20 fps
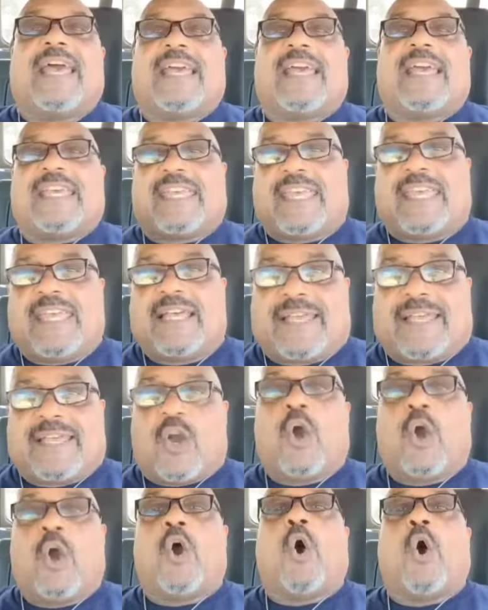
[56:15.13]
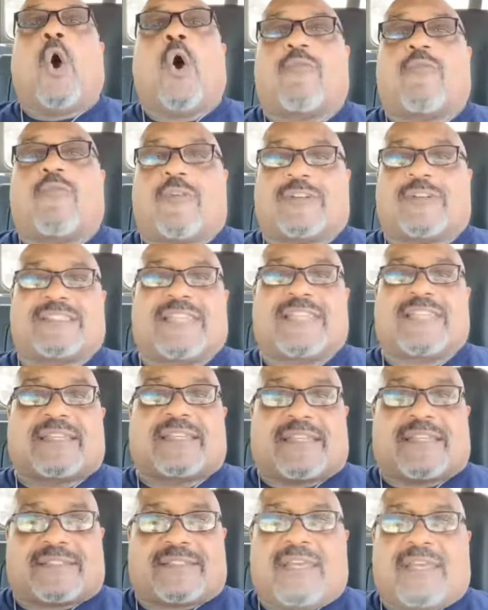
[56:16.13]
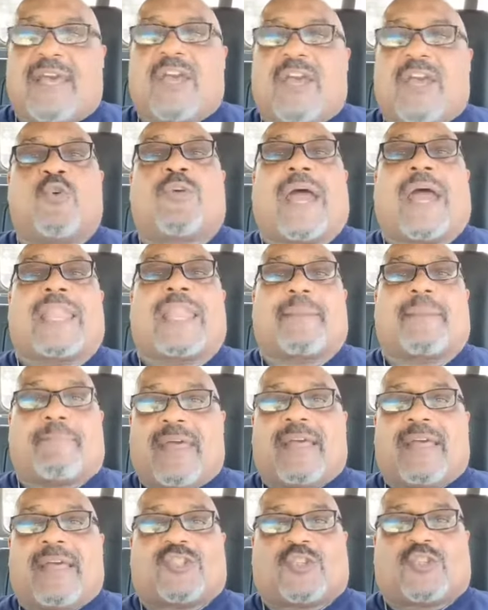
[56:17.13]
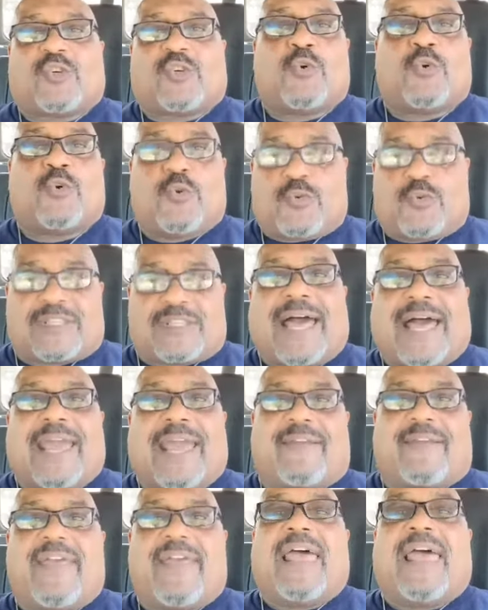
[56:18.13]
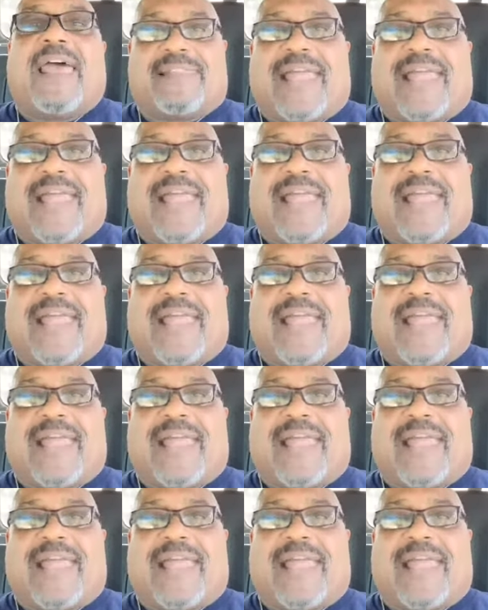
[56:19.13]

Healing over sickness. You got to choose life.